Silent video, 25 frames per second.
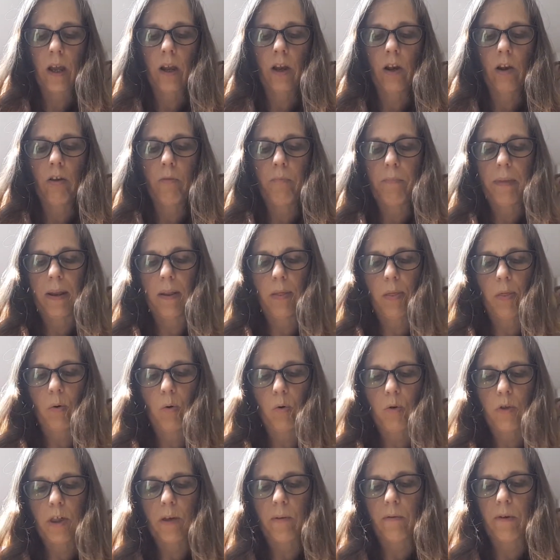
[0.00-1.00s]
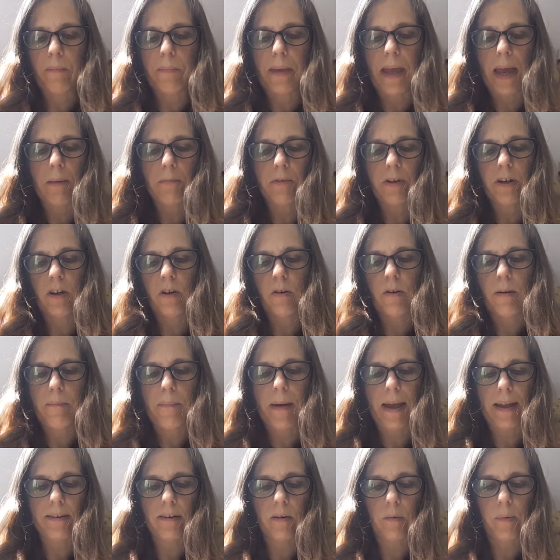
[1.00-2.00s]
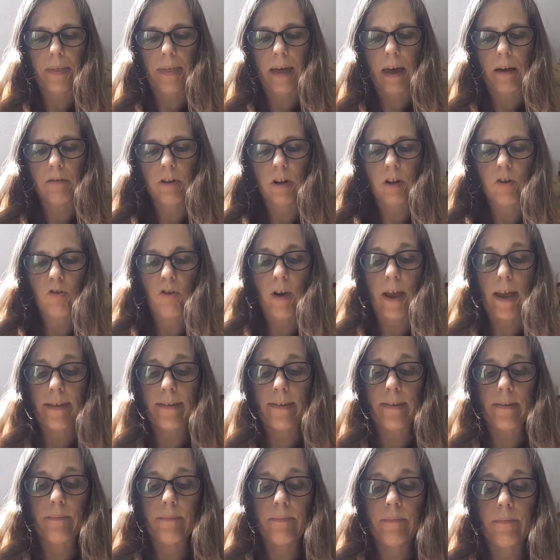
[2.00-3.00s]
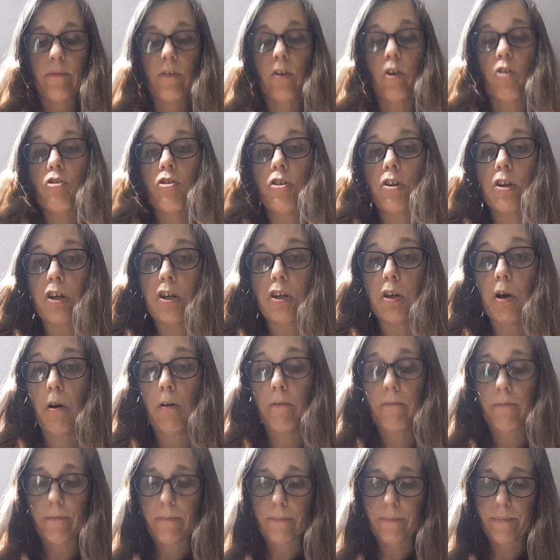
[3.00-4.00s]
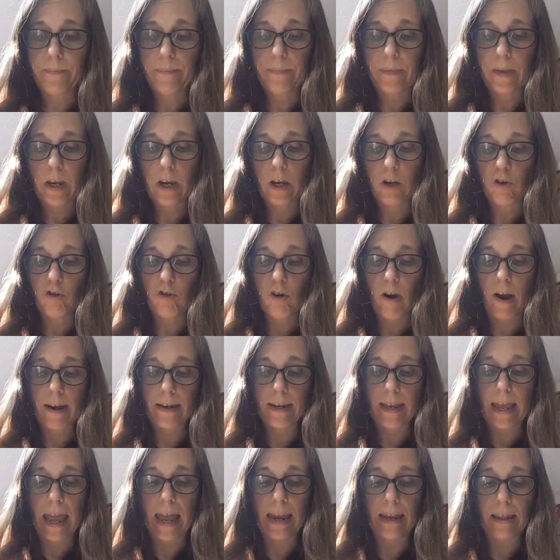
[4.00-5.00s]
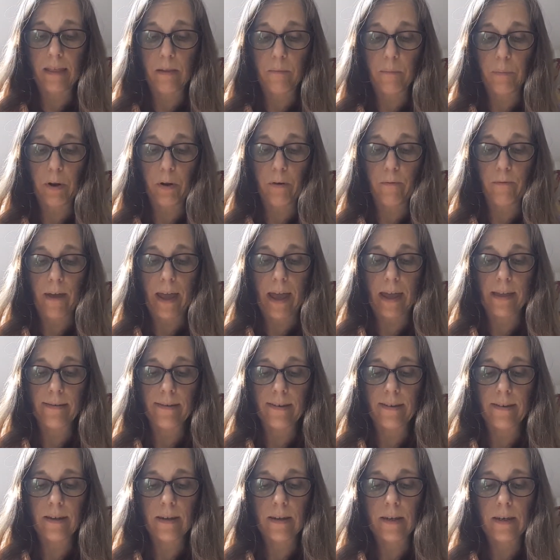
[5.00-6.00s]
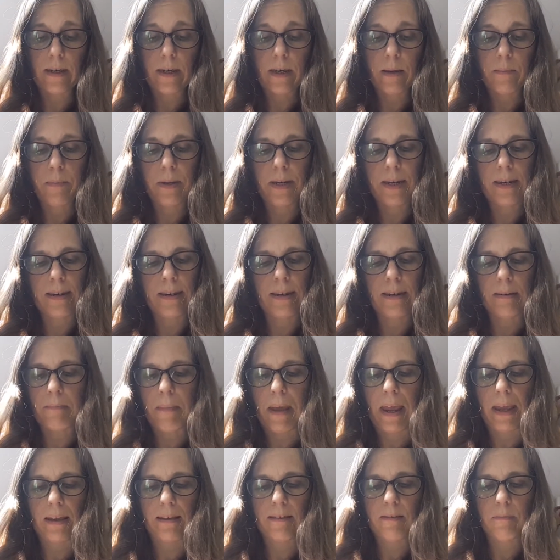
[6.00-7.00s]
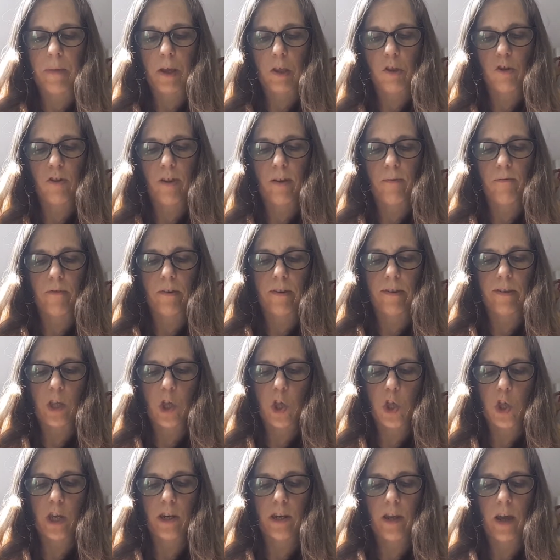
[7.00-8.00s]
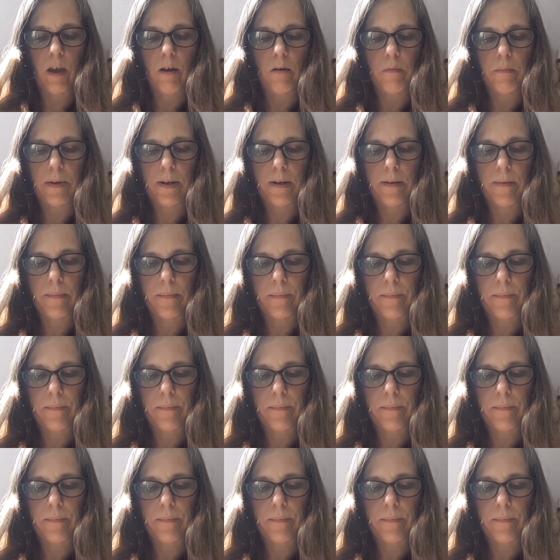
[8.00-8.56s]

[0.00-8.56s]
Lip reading: Lupin thought she would be able to do it better without her dress, so she took it off and tried again in the blue vest, but it didn't make as much difference as she'd hoped.